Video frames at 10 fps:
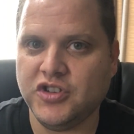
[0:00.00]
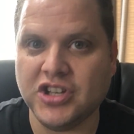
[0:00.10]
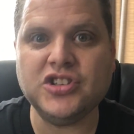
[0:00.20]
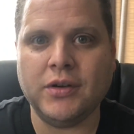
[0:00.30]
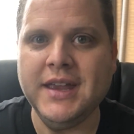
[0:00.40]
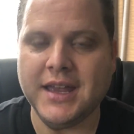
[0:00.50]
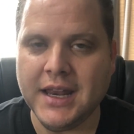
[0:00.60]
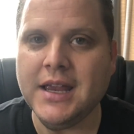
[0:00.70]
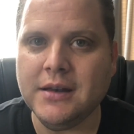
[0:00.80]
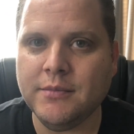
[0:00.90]
just so he can
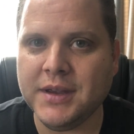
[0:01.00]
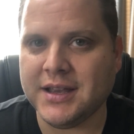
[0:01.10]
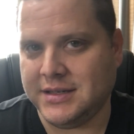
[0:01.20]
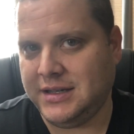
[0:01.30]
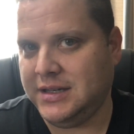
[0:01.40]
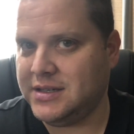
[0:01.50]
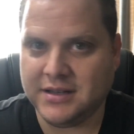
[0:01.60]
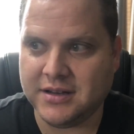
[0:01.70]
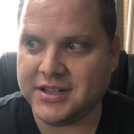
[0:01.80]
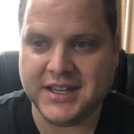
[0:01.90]
eat because he's
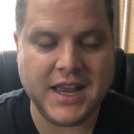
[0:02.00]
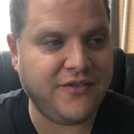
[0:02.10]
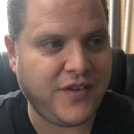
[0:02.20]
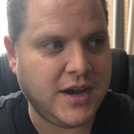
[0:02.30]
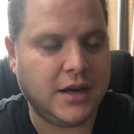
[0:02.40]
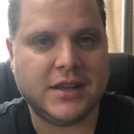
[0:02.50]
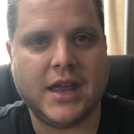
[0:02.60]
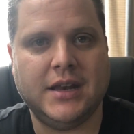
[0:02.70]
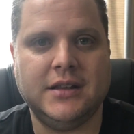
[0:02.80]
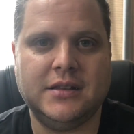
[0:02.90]
because he can't find nothing
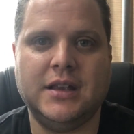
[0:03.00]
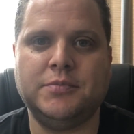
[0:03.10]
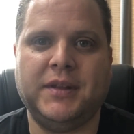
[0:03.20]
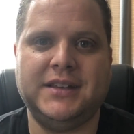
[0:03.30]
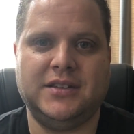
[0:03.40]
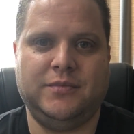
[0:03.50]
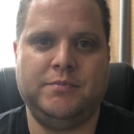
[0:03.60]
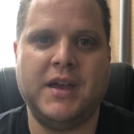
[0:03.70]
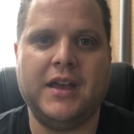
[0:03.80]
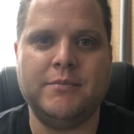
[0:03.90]
on this place's
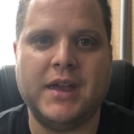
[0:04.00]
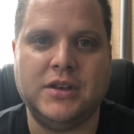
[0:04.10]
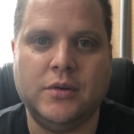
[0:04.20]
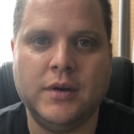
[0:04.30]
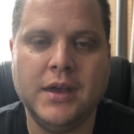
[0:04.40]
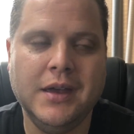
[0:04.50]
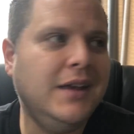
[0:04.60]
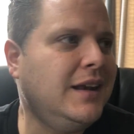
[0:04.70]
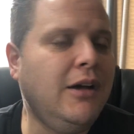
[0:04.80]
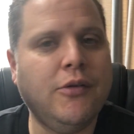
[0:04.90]
me- menu.
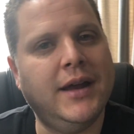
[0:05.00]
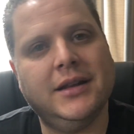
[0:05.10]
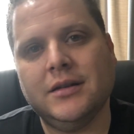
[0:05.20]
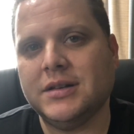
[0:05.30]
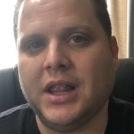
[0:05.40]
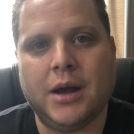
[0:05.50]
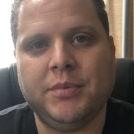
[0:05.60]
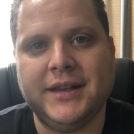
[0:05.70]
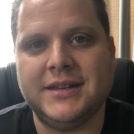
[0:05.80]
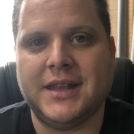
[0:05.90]
Now, granted, there's a lot of
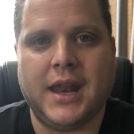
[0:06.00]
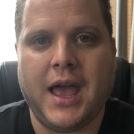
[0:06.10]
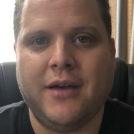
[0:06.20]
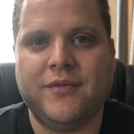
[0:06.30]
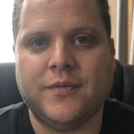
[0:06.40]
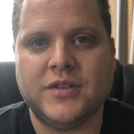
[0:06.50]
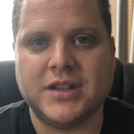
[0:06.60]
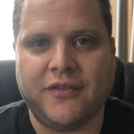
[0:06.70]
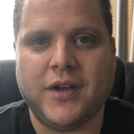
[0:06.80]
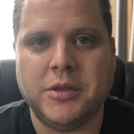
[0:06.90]
places that have
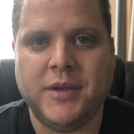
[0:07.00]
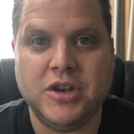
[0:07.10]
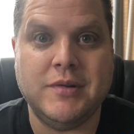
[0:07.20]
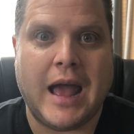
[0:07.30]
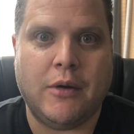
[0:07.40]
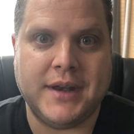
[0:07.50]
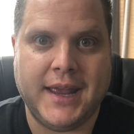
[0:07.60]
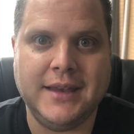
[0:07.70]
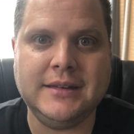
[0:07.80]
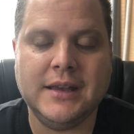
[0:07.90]
stuff on the menu
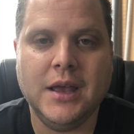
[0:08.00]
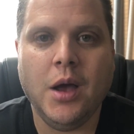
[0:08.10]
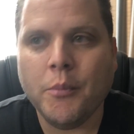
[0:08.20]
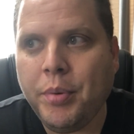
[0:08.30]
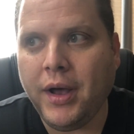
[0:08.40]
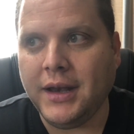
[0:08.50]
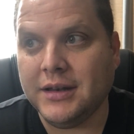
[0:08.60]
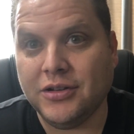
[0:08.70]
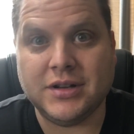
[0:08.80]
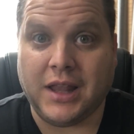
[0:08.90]
nowadays, but
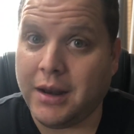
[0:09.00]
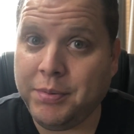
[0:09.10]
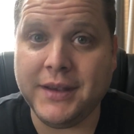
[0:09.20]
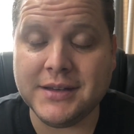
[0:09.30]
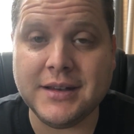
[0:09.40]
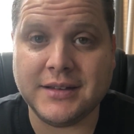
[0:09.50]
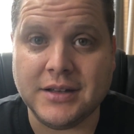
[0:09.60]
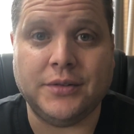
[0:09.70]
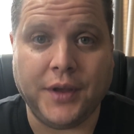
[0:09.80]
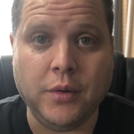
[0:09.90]
there's a lot of places that
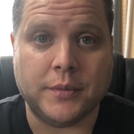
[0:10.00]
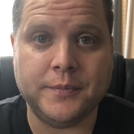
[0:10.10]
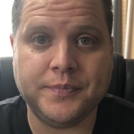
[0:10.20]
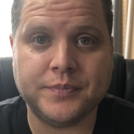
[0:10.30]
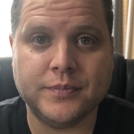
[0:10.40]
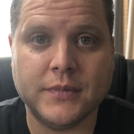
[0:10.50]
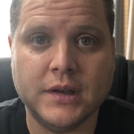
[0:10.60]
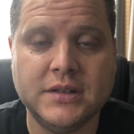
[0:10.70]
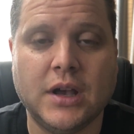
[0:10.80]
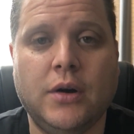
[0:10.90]
still don't.
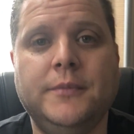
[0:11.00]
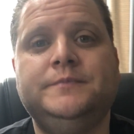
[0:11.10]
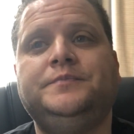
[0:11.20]
So,